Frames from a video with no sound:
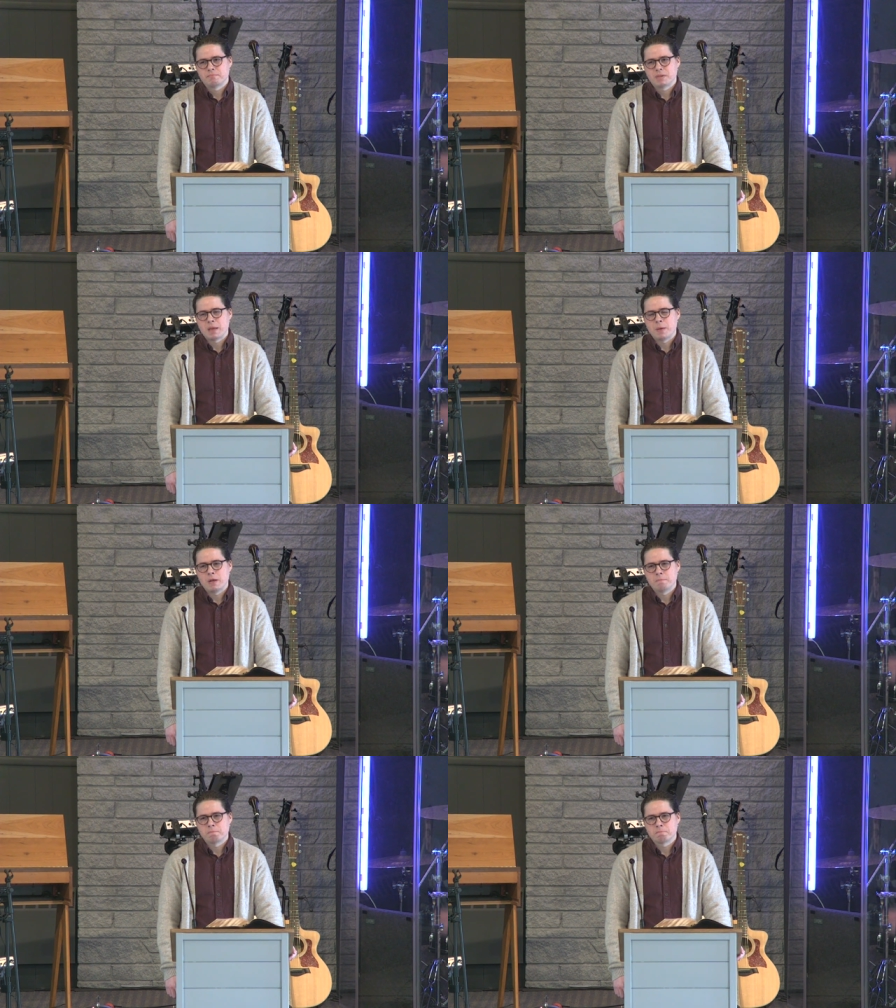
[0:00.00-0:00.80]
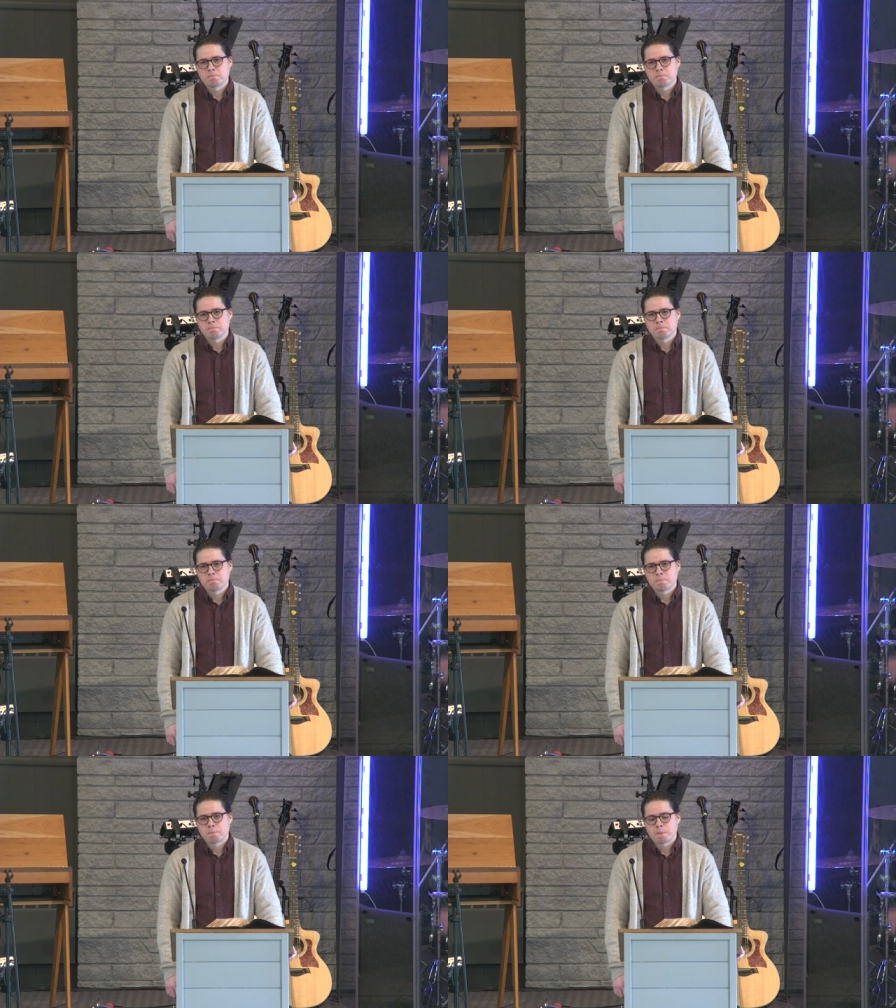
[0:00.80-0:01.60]
Amen?
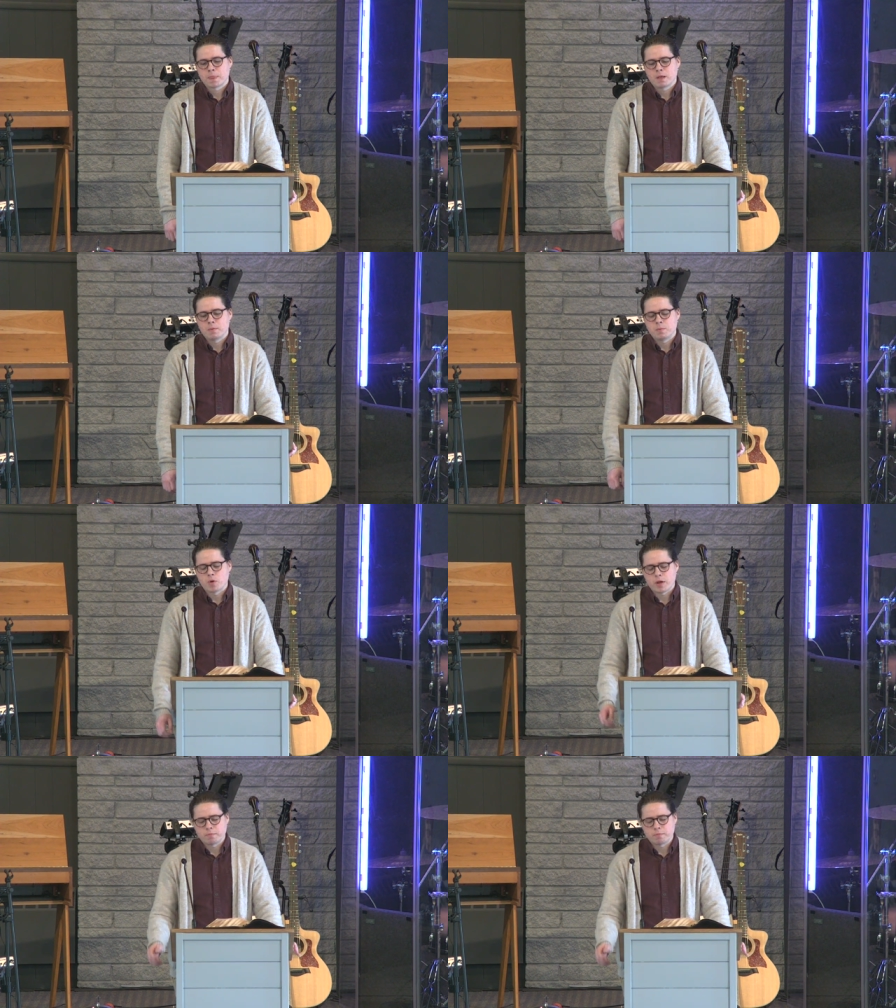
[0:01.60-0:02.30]
Let me pray.